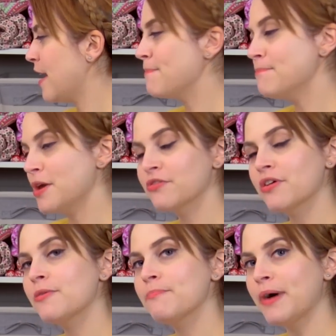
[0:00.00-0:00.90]
a
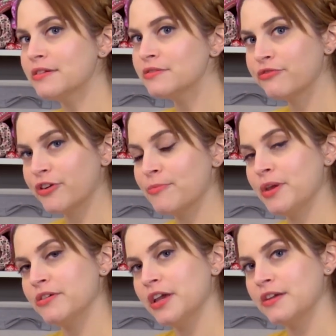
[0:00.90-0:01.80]
mirror button for
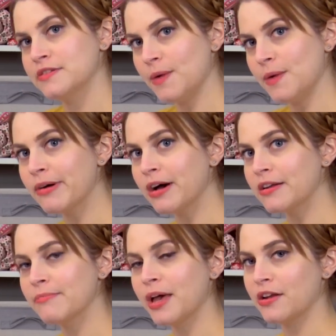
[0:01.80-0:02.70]
mirroring top to
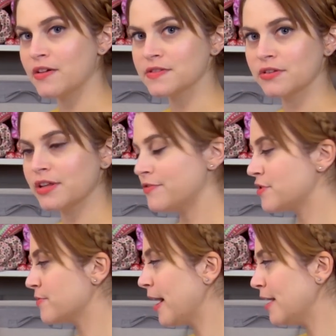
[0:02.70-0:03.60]
bottom and also left
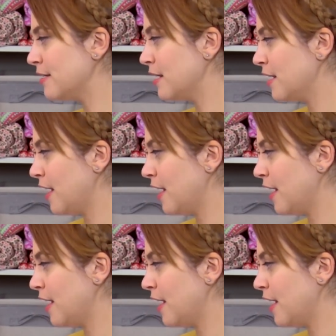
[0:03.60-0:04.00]
to right.